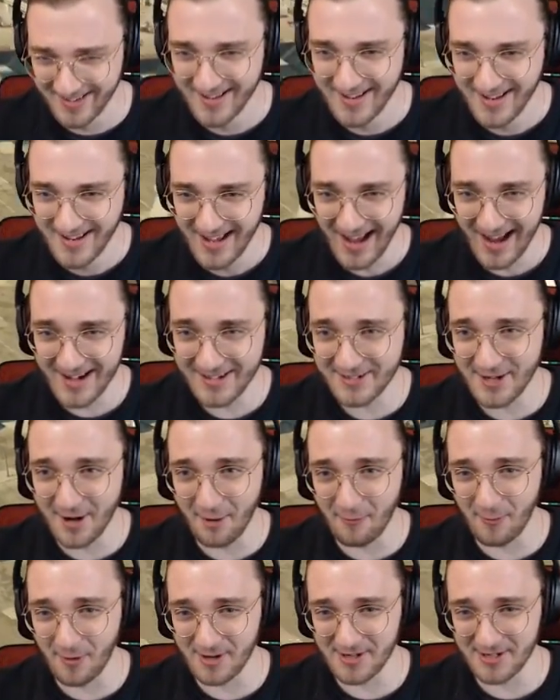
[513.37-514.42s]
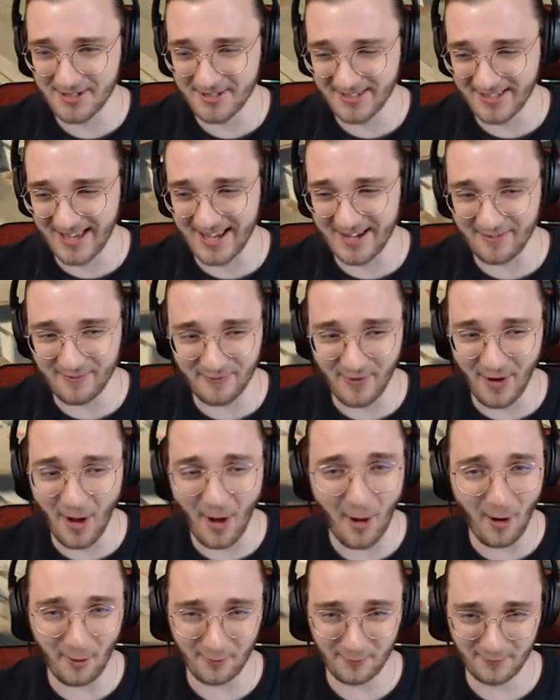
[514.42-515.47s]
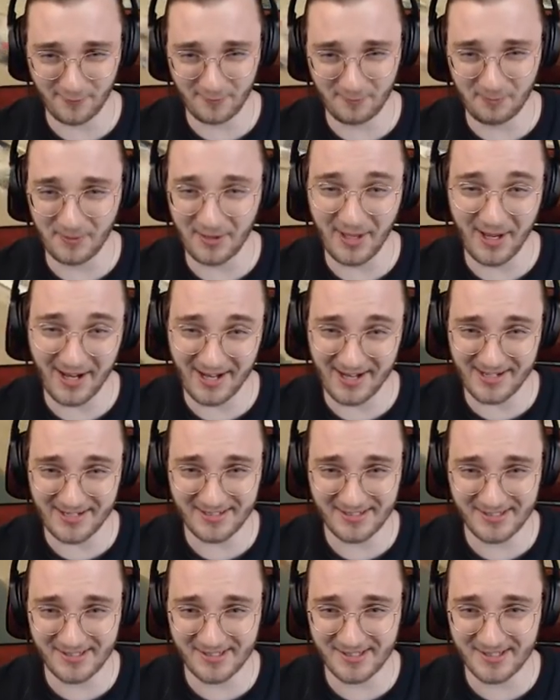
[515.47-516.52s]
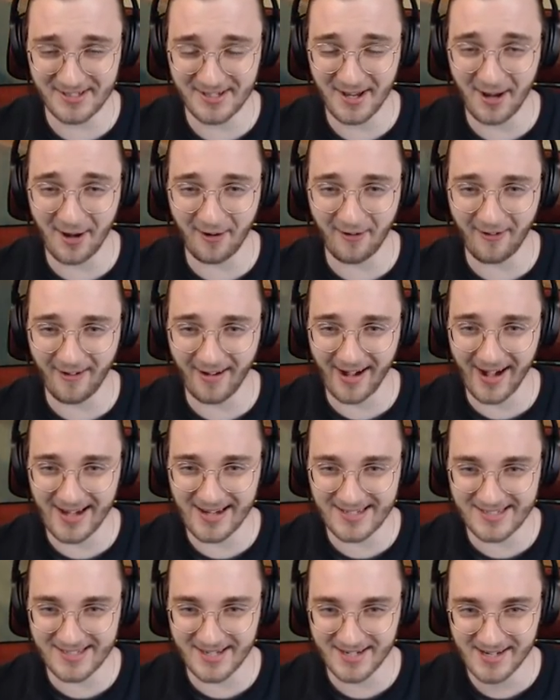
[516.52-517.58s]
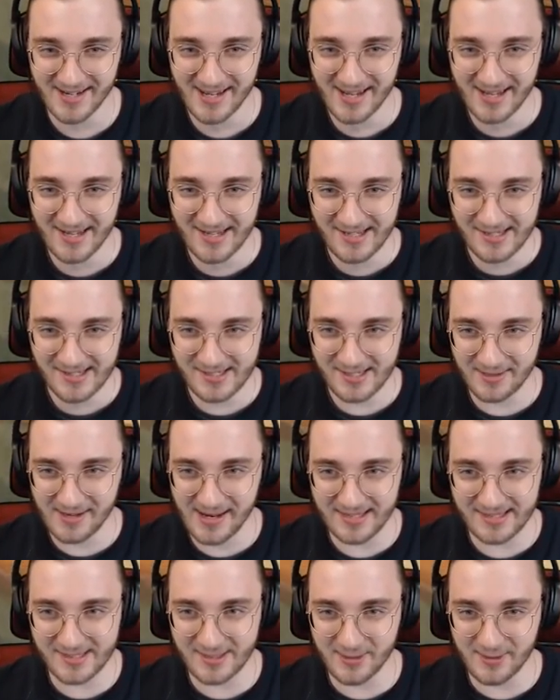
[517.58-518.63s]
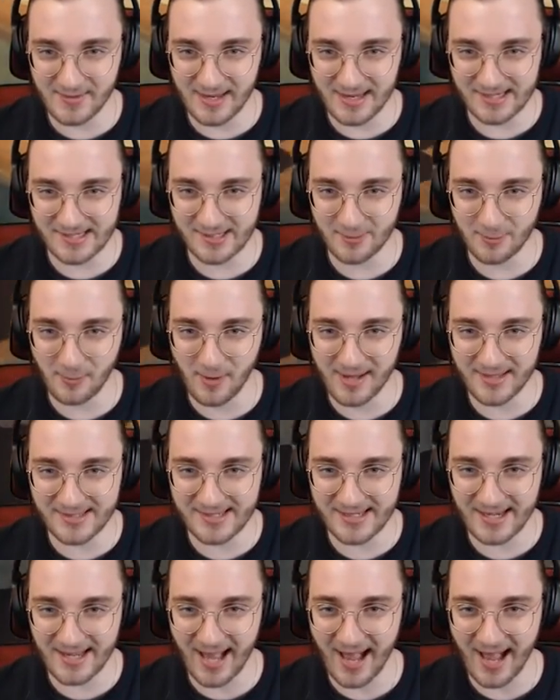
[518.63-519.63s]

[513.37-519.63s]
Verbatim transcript: I don't want you to get involved, please. All right? So let's do this once